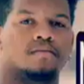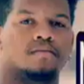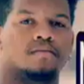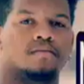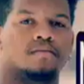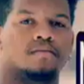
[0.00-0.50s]

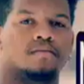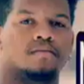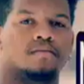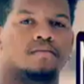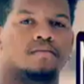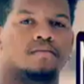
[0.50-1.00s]

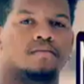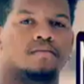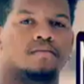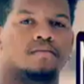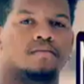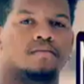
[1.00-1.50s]

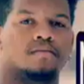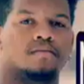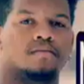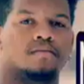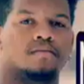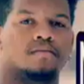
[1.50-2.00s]

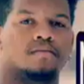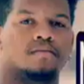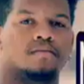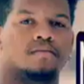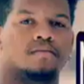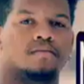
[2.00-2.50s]

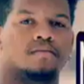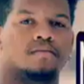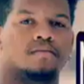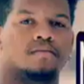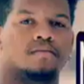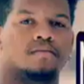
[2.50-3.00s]

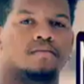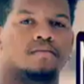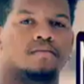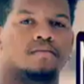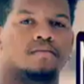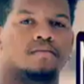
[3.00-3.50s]

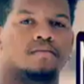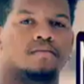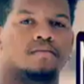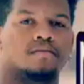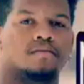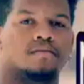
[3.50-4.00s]

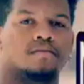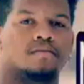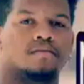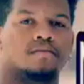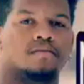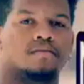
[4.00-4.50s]
The face doesn't move, so there is nothing to read.